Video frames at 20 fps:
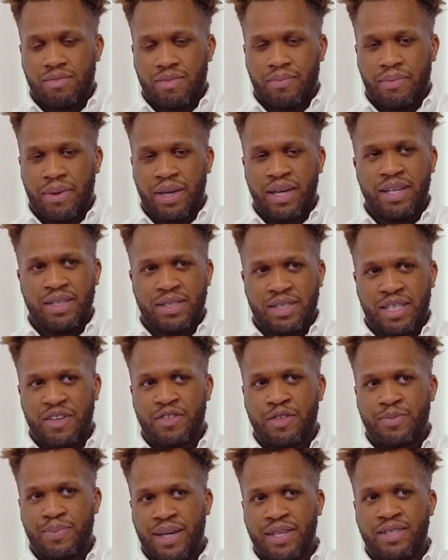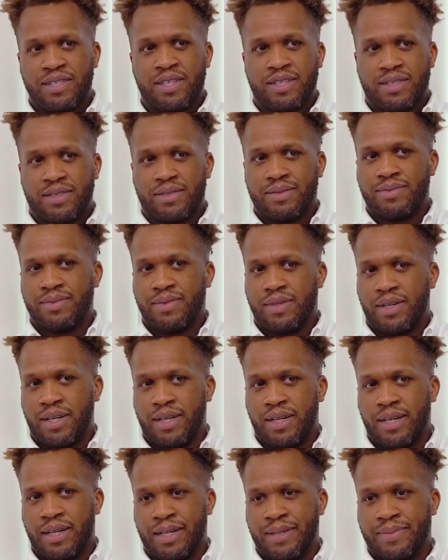Making safe spaces,
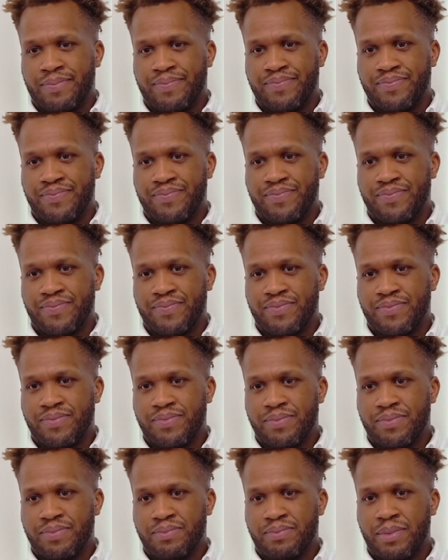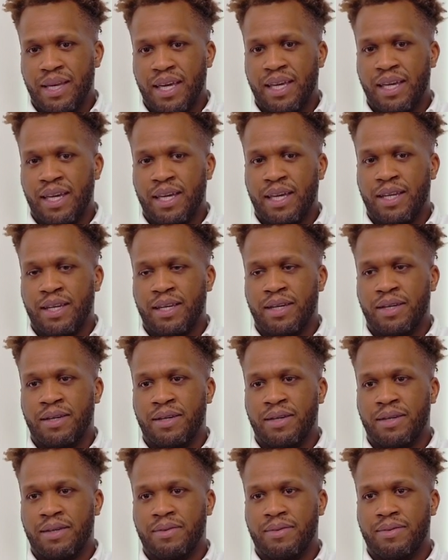
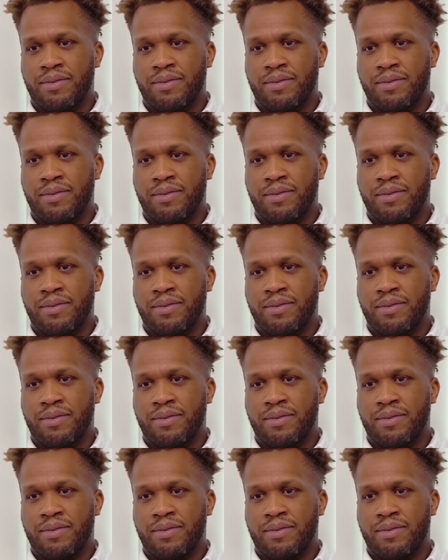making